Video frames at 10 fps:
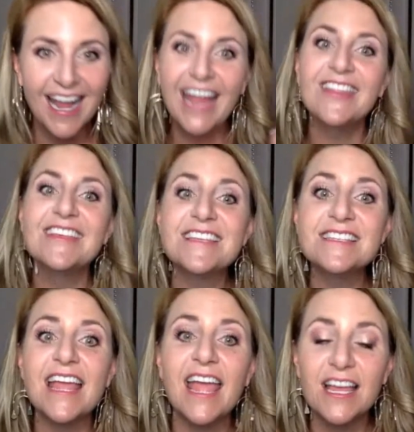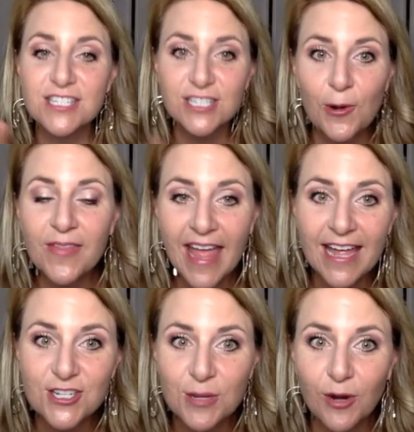and this is slowing the
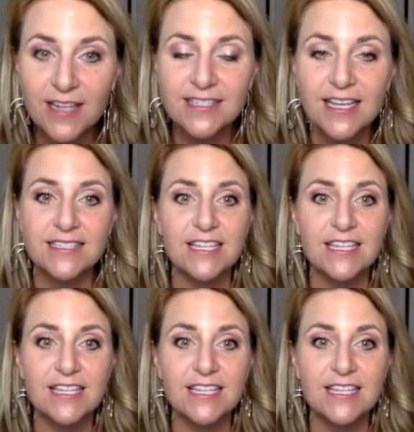aging process